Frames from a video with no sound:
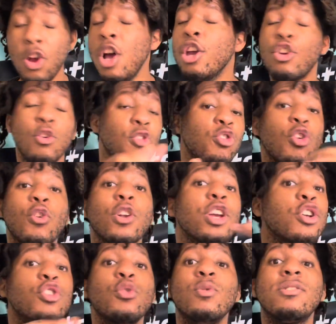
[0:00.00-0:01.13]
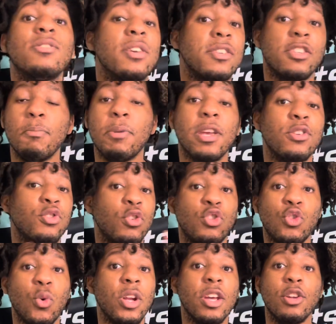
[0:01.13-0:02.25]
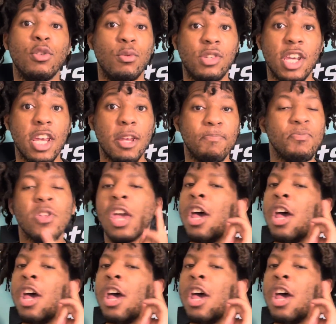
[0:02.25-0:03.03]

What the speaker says: You're learning a new system because you're joining a new team,